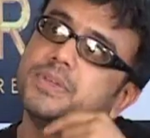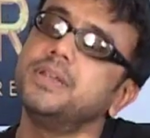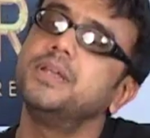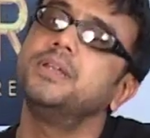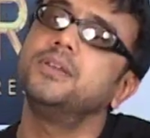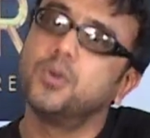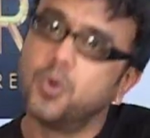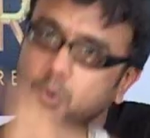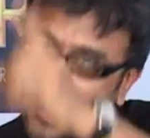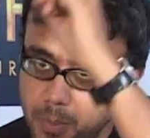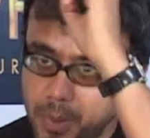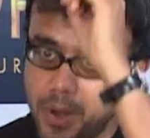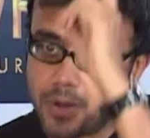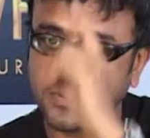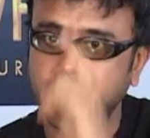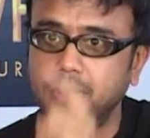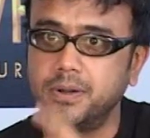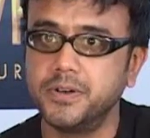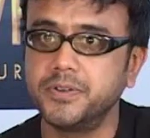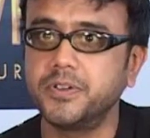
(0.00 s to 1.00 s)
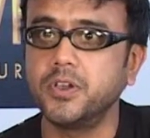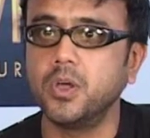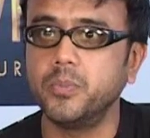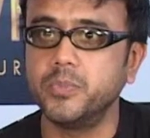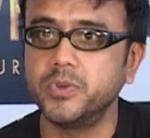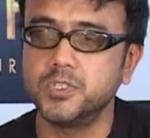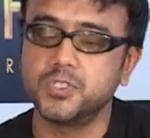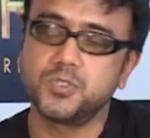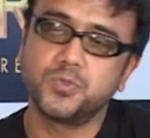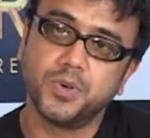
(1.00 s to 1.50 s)
there and go about one hundred
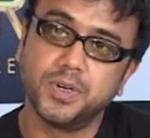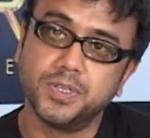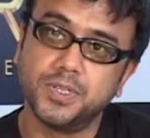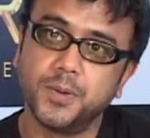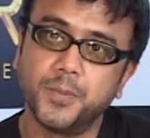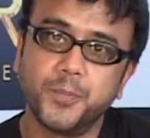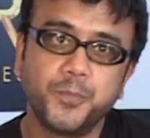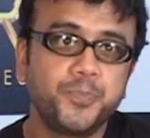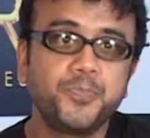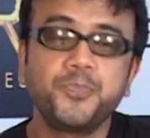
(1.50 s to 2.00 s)
kilometers further.